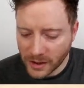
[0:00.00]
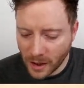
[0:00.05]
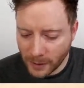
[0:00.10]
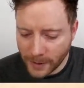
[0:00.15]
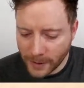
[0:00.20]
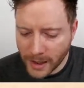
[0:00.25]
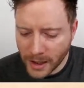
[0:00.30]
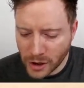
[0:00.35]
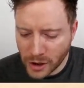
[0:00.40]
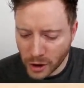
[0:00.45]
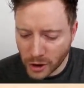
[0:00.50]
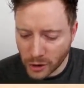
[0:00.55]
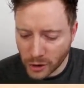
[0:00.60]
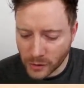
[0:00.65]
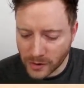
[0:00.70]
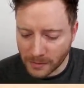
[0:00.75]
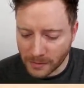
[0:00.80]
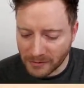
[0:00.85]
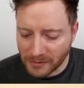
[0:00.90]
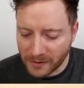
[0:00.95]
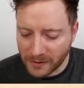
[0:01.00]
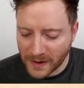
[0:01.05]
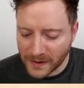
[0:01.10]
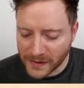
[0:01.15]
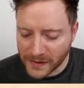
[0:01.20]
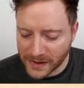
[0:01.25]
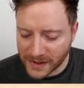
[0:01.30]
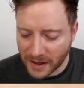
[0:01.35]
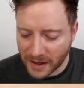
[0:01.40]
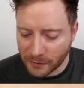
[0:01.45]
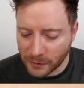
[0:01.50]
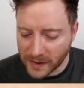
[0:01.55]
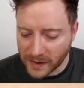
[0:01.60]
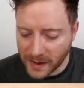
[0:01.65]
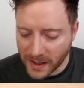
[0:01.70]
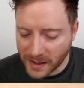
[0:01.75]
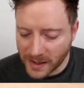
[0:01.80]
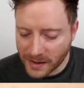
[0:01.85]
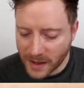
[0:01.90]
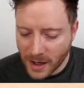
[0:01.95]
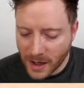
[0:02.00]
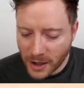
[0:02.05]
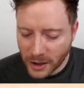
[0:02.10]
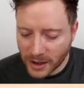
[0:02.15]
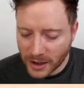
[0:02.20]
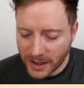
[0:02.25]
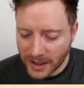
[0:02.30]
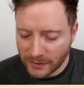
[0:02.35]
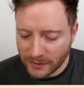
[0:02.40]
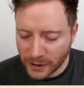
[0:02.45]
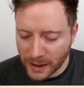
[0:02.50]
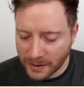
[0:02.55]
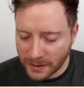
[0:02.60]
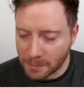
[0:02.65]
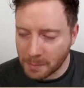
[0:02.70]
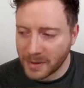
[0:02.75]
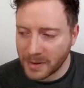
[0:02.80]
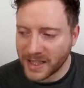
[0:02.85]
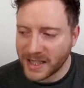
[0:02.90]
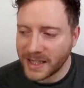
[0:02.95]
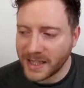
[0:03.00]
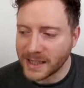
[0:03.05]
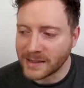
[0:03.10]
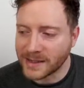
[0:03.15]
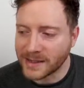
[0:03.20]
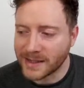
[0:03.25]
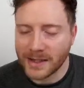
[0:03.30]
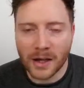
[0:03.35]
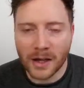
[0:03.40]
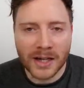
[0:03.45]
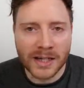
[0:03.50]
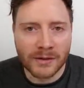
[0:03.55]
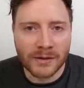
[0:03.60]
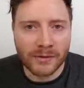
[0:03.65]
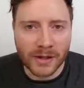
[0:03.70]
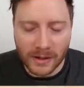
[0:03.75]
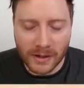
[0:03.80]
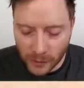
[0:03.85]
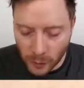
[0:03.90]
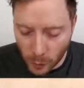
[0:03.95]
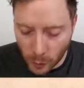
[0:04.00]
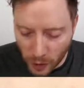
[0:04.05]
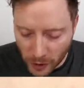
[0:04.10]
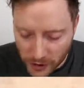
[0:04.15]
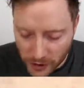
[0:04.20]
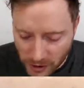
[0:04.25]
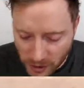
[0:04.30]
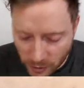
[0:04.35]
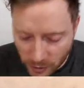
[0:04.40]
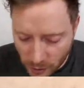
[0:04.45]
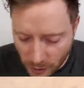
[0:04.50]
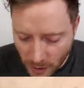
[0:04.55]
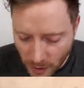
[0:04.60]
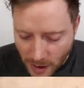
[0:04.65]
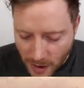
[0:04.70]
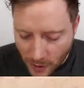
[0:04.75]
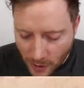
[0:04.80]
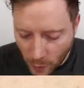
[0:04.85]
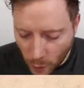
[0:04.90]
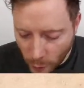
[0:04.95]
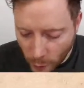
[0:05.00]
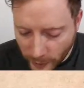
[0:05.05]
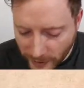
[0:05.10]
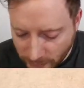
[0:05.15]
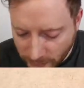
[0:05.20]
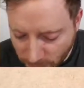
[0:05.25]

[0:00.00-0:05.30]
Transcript: I reckon you could do some fun stuff with these. You could even like bead inside of it if you wanted to, or